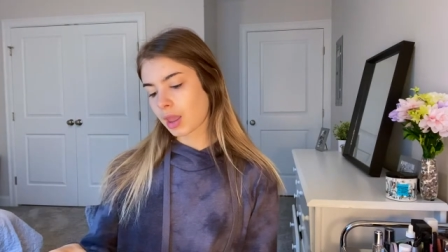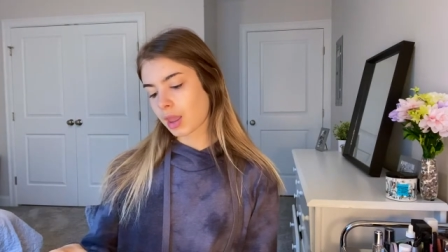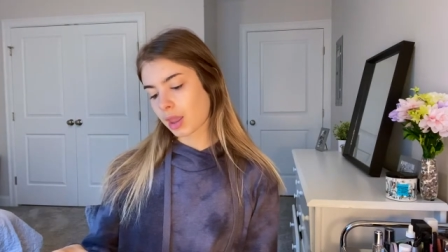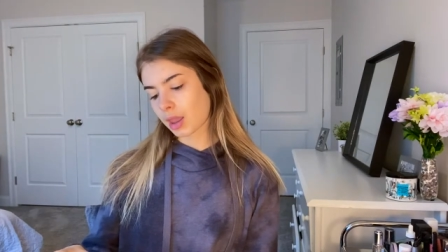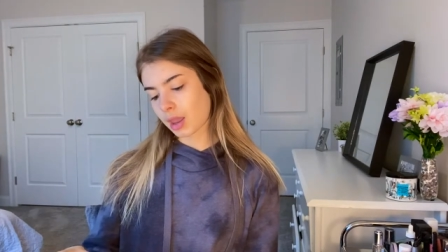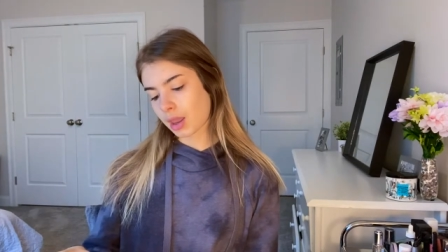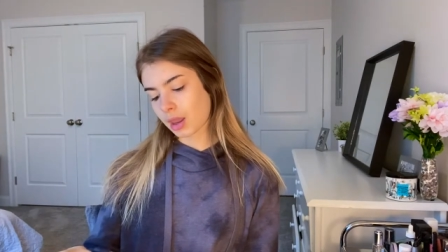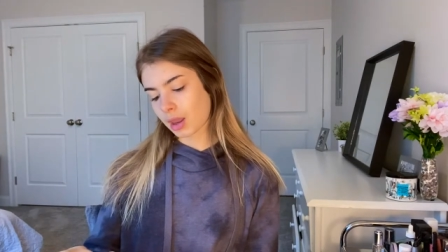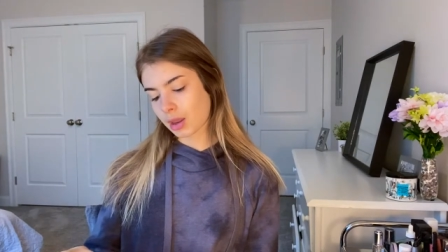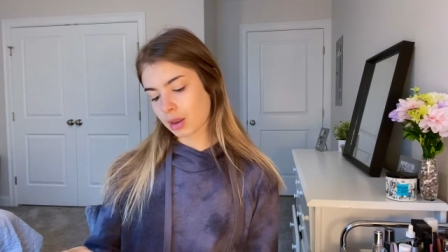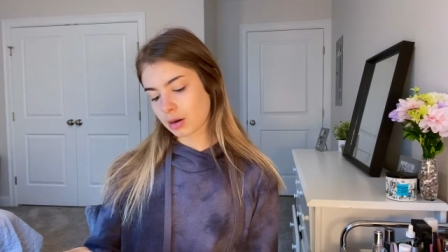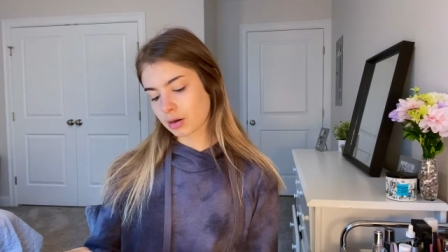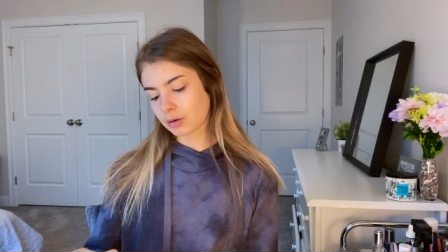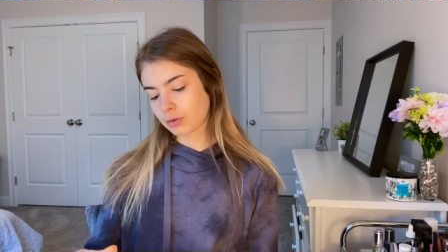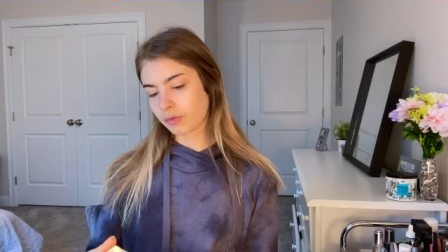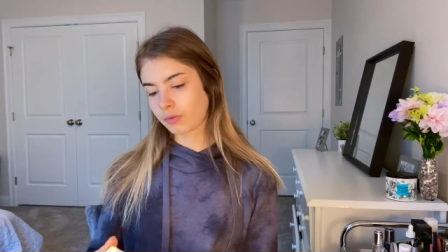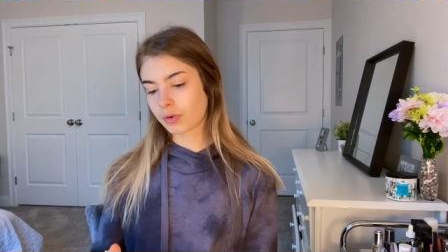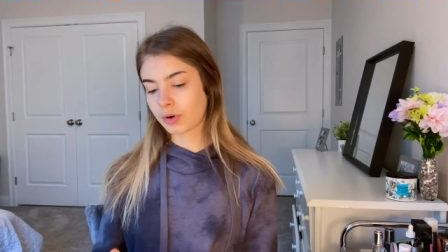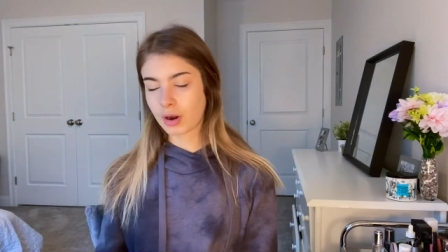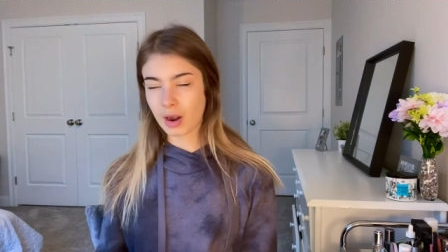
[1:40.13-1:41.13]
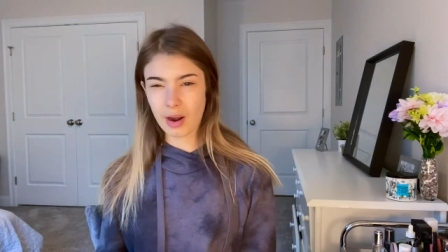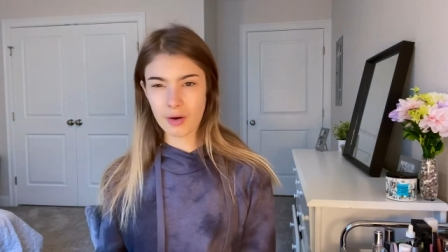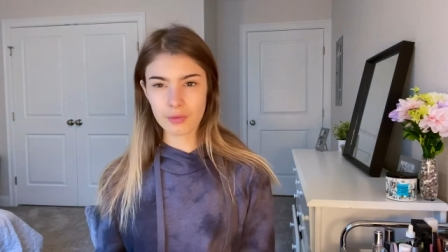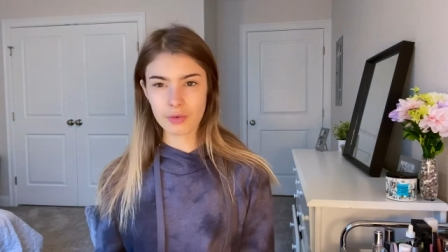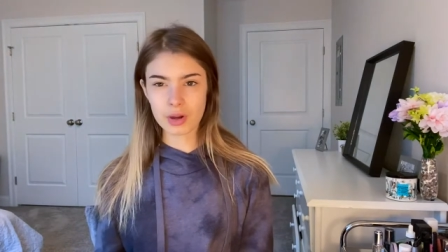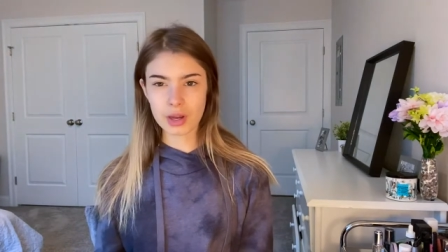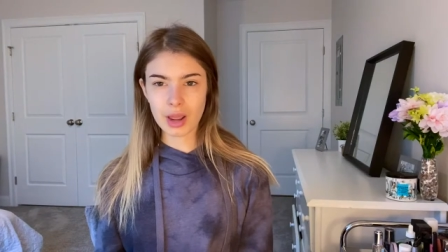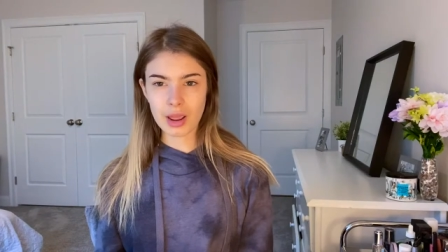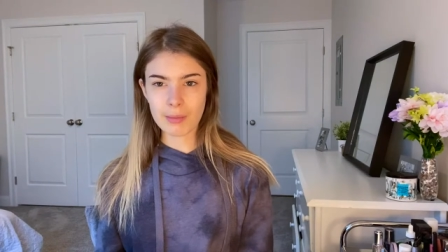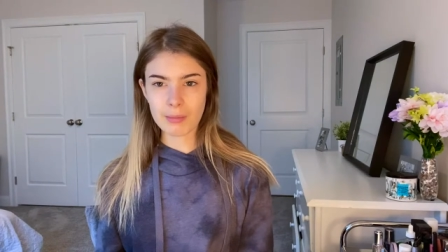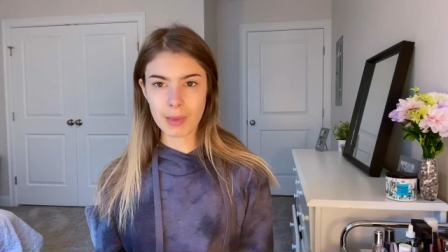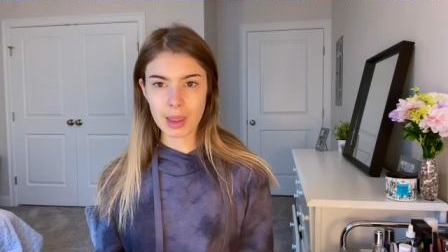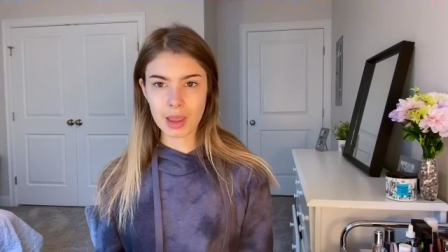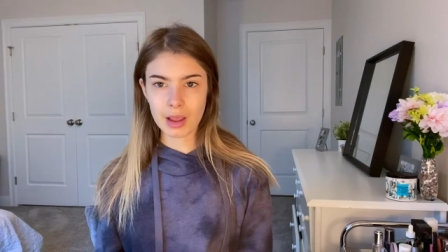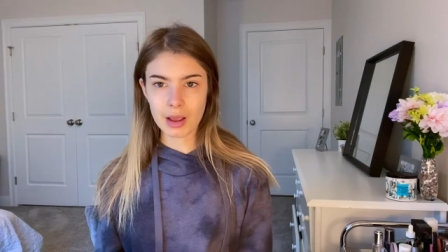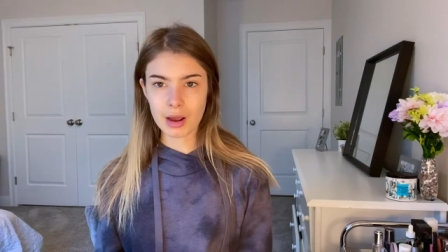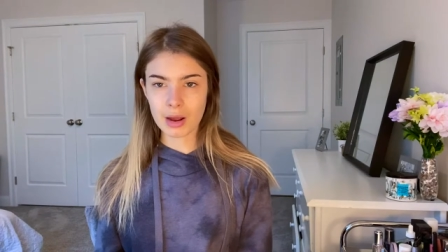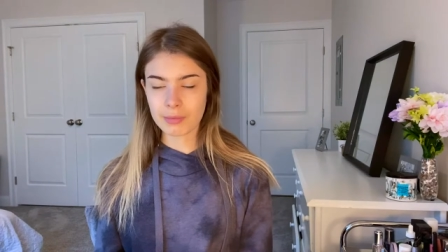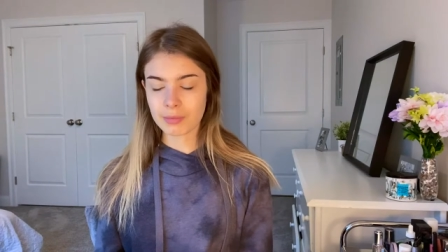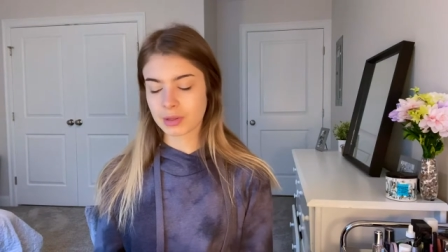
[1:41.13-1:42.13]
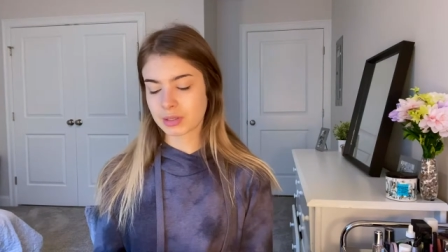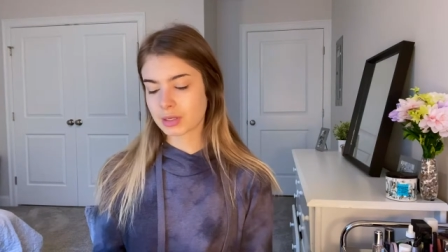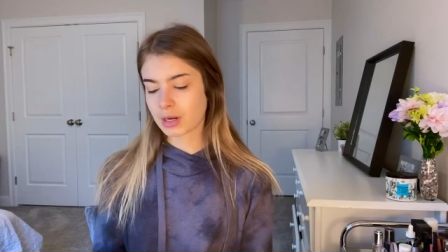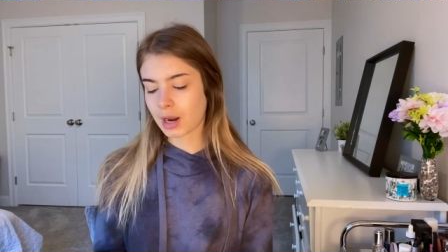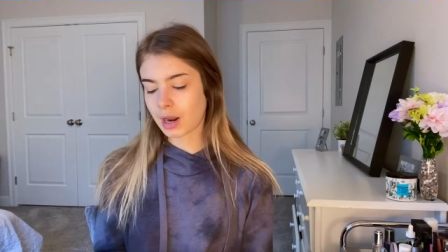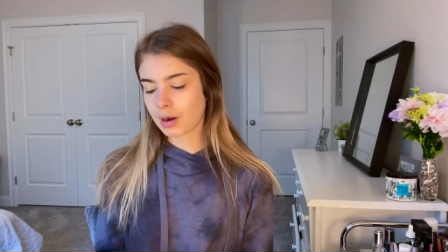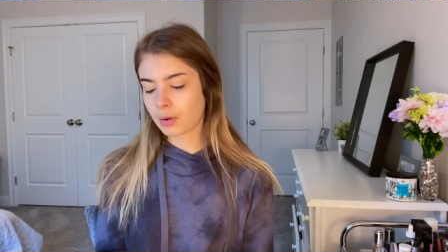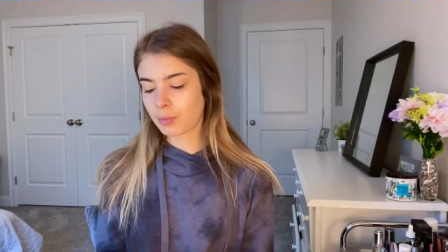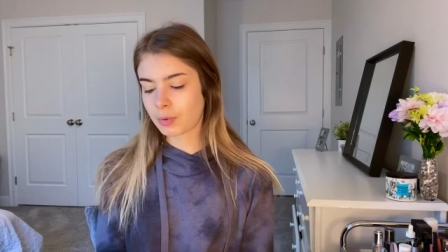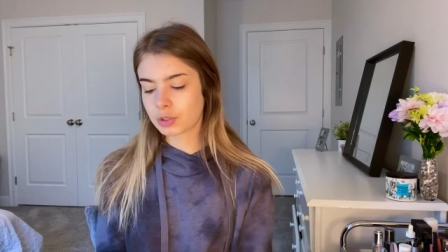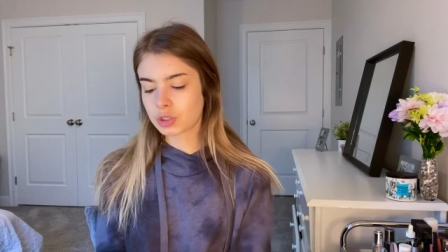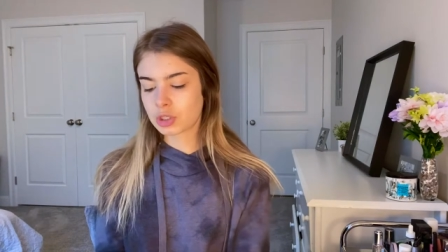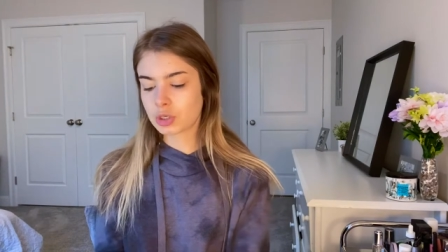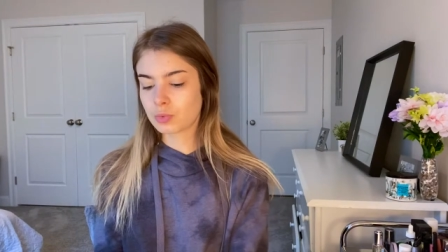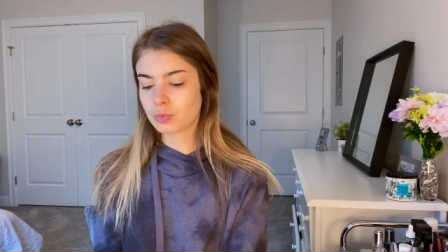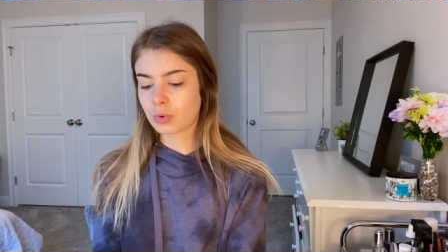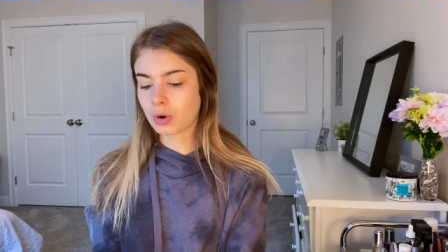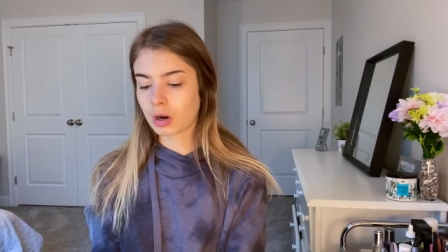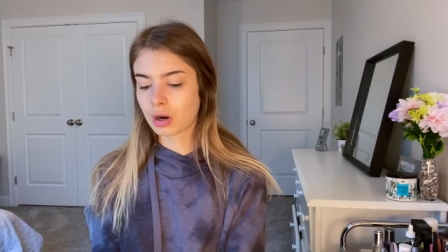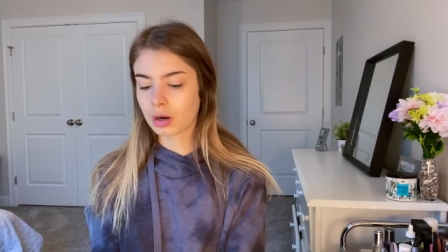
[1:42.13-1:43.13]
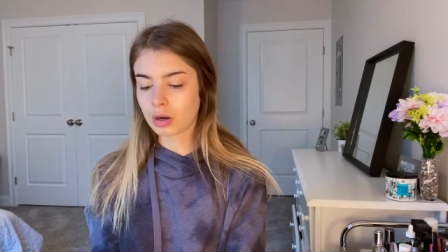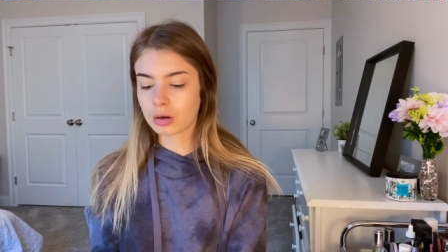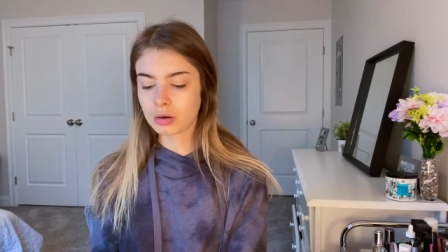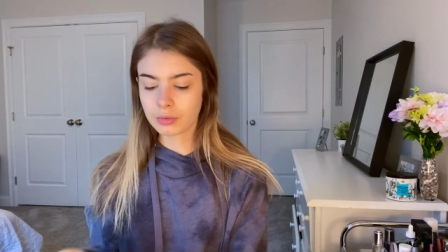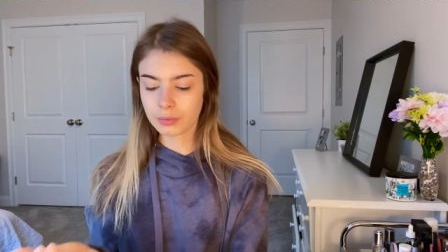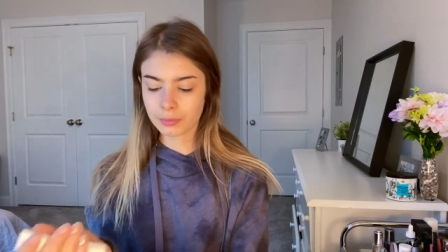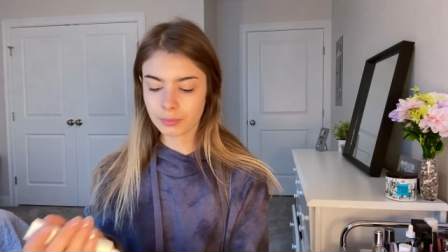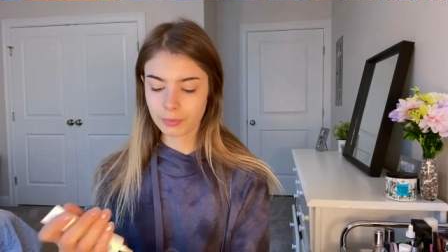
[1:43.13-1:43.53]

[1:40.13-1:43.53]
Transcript: and for everyday makeup, that's kind of what you want.